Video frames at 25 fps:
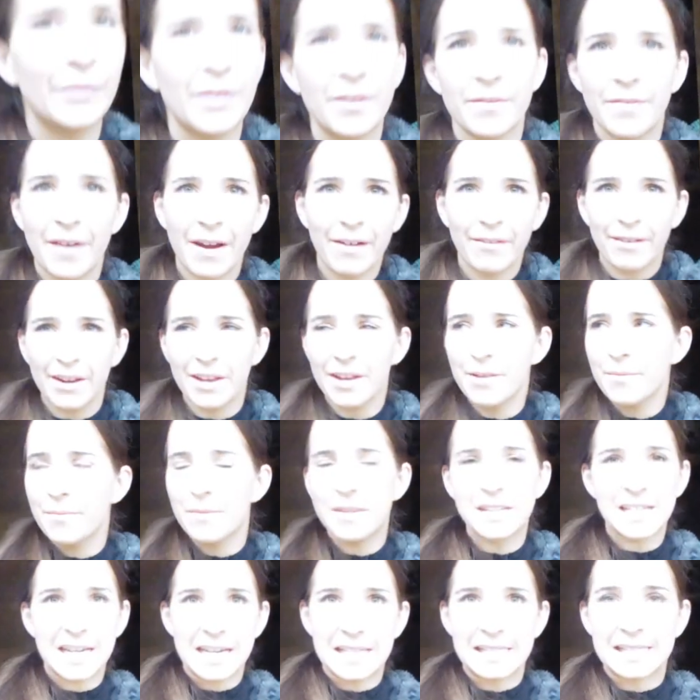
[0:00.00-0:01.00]
The farrier,
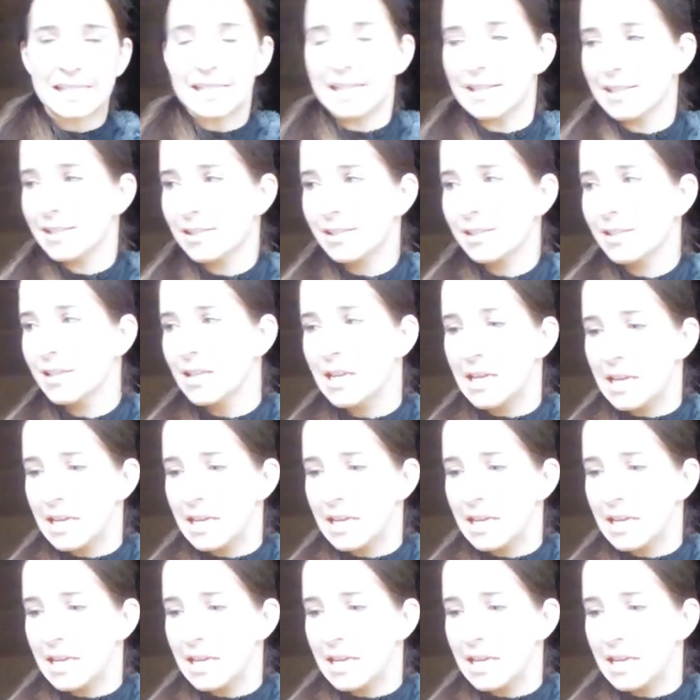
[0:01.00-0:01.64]
the dentist.